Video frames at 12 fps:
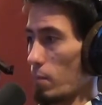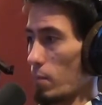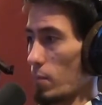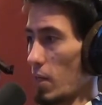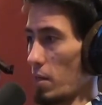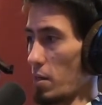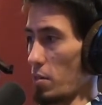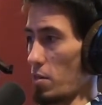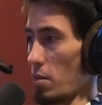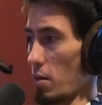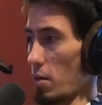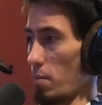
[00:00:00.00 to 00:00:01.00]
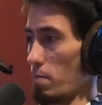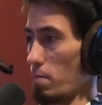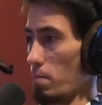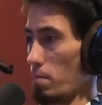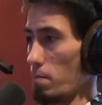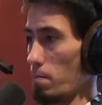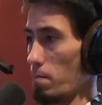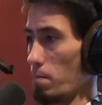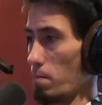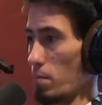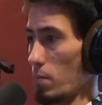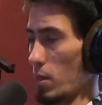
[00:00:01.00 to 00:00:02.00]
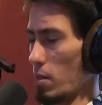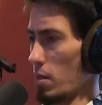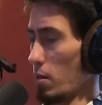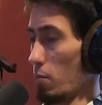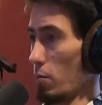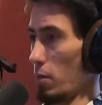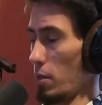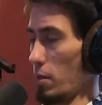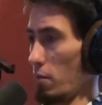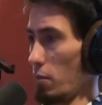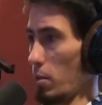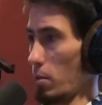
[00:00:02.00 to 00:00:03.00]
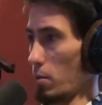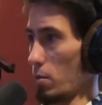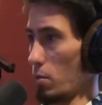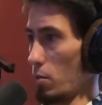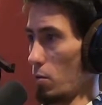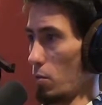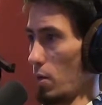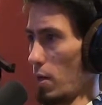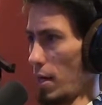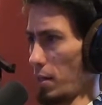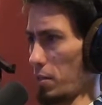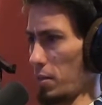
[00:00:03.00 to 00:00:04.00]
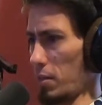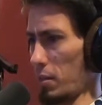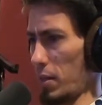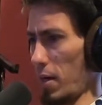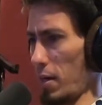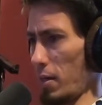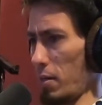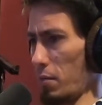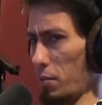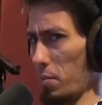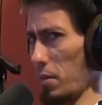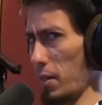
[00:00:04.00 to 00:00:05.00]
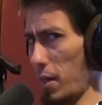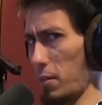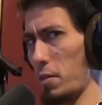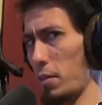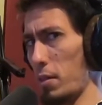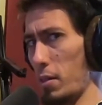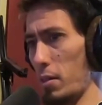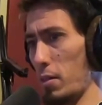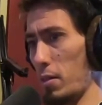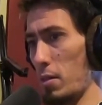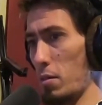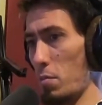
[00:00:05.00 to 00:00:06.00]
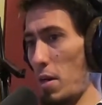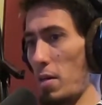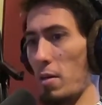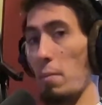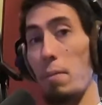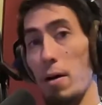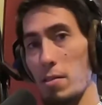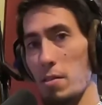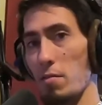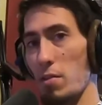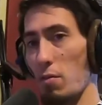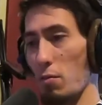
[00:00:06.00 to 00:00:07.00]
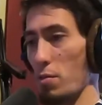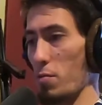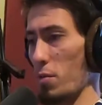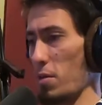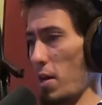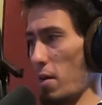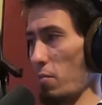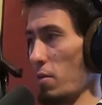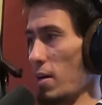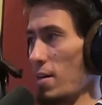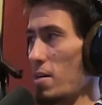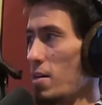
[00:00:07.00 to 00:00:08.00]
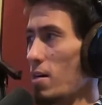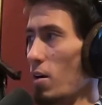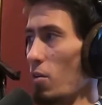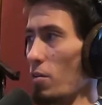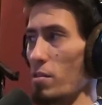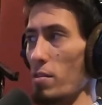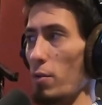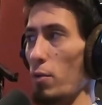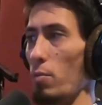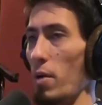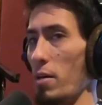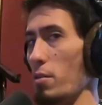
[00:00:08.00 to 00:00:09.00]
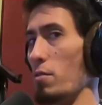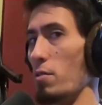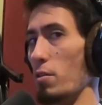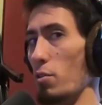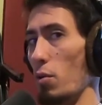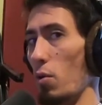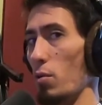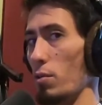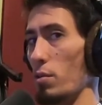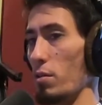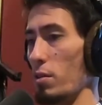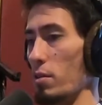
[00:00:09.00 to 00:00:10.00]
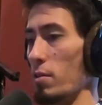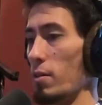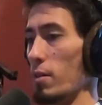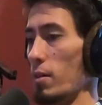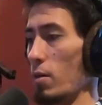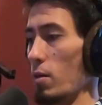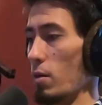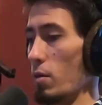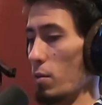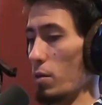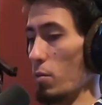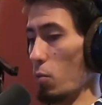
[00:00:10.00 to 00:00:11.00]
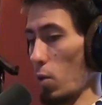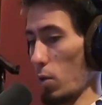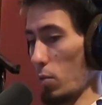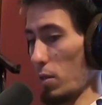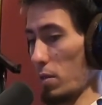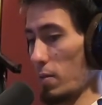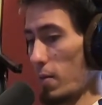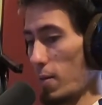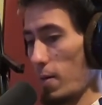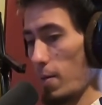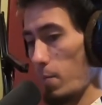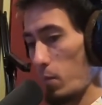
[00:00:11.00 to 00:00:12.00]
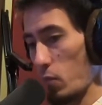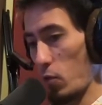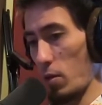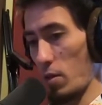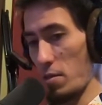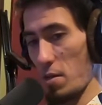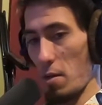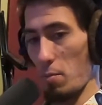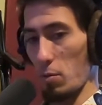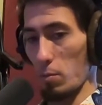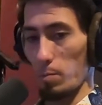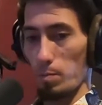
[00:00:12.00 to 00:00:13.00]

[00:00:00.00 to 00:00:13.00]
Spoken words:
it can get really difficult to actually decide if something actually is making a positive difference when you have all these little minute controls you can work with. For an example,